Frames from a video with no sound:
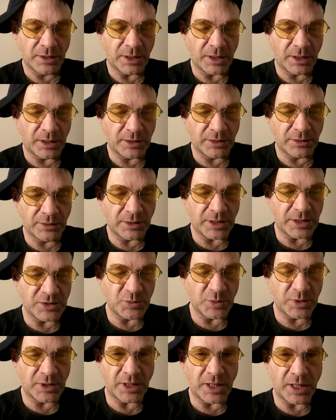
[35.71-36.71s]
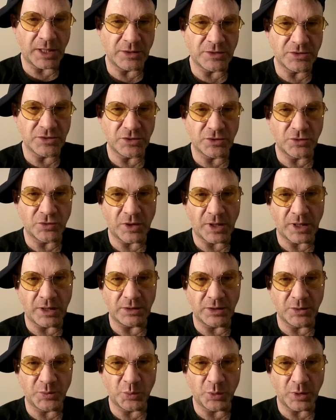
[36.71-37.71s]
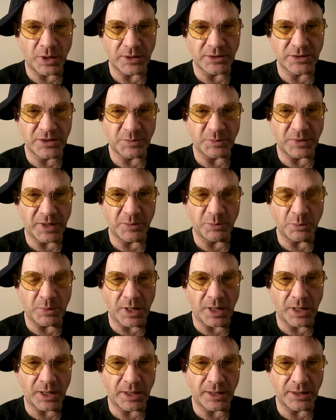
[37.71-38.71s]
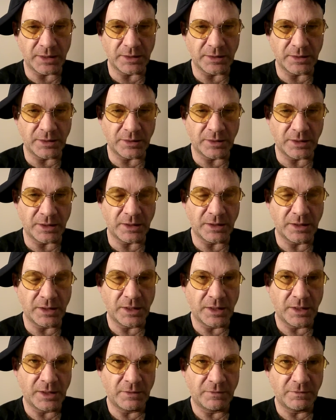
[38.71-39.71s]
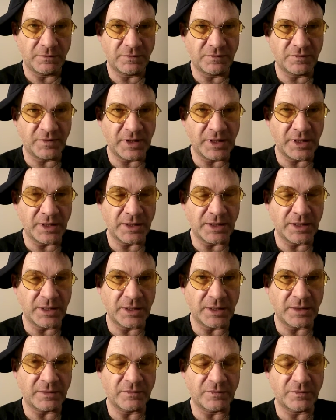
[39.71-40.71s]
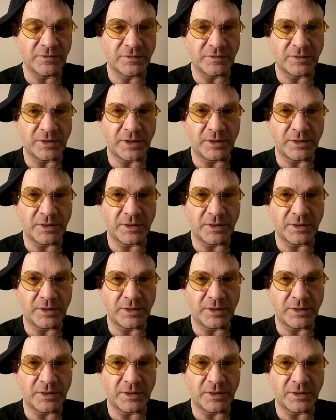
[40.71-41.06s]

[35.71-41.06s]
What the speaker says: And that's what Aleister Crowley brought to my mind, the feeling of